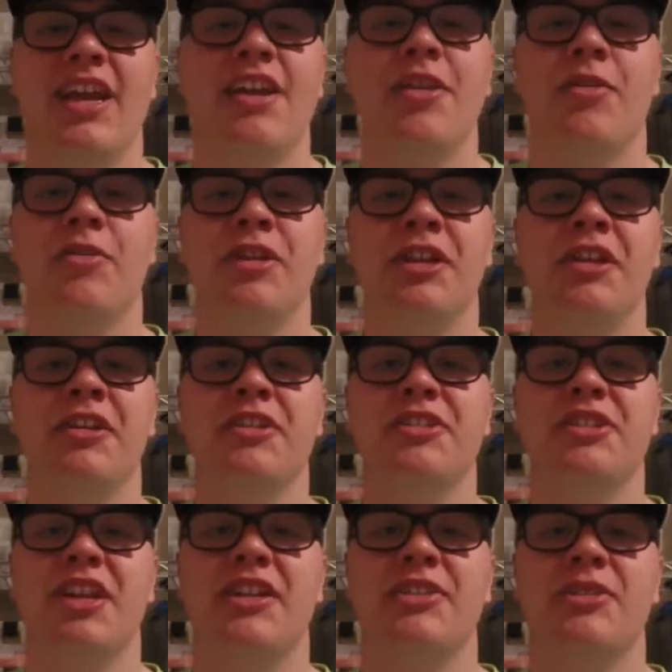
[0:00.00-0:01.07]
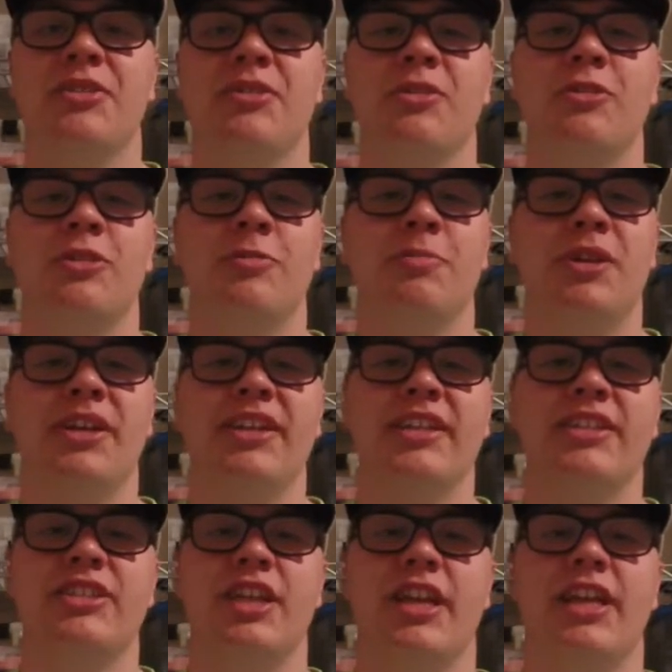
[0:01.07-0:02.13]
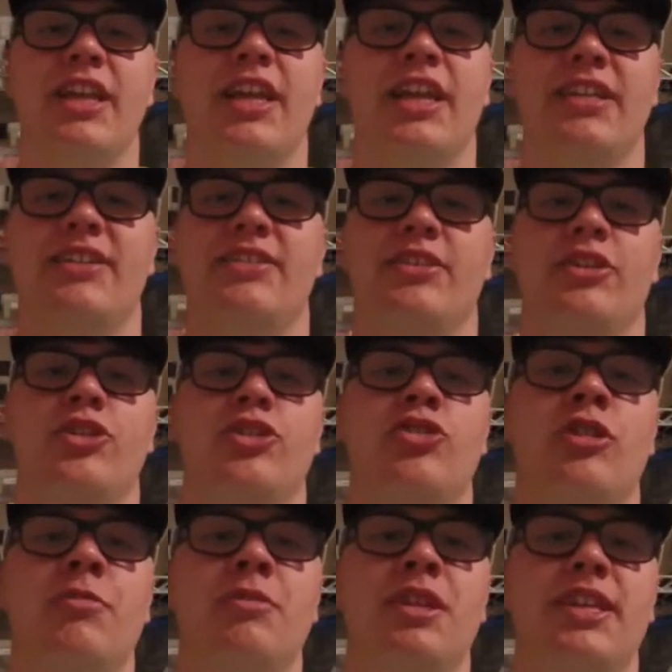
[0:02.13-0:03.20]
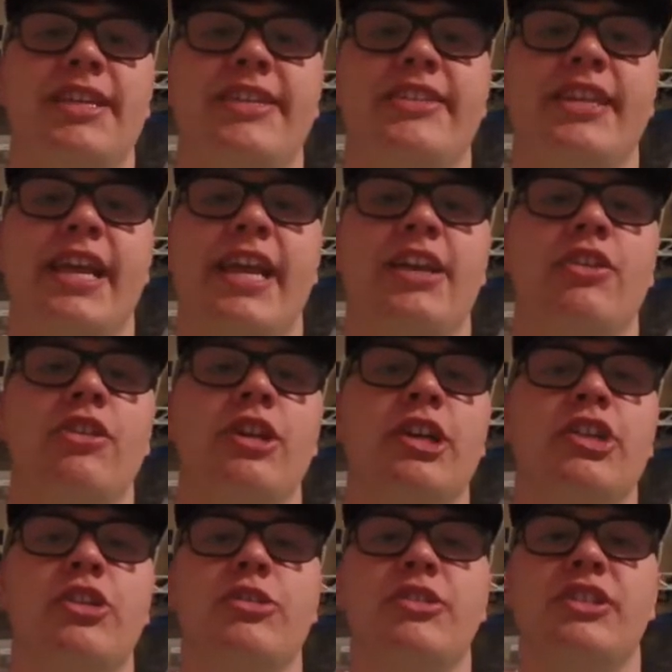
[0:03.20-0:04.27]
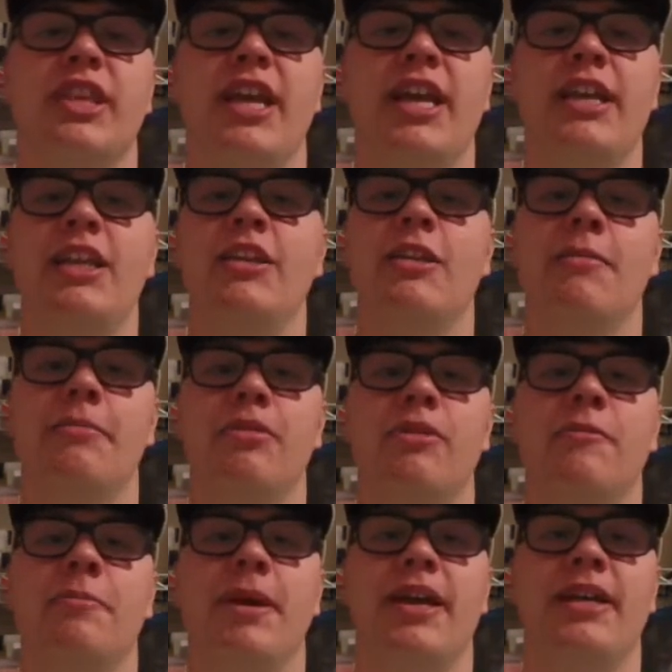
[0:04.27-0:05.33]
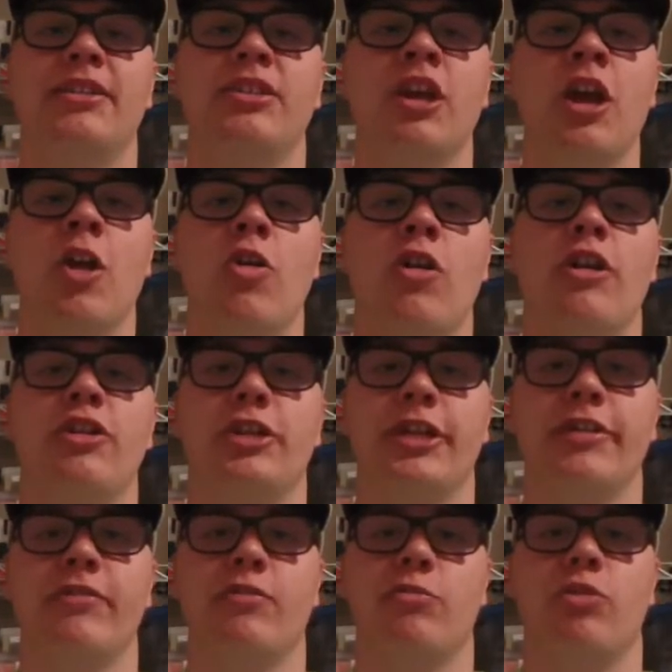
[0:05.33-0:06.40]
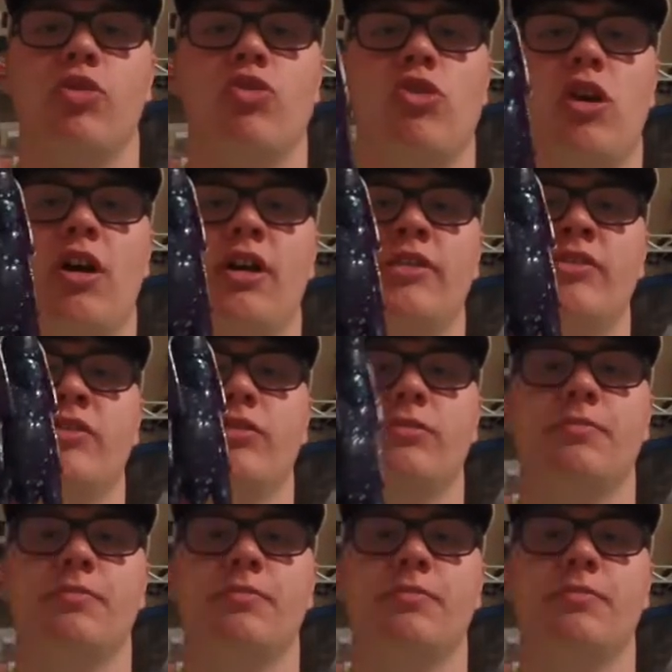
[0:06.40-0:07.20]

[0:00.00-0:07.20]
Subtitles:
Now, rigging your Santone Lures Piglet Shaky Heads is extremely easy, and you can use any number of baits ranging from craws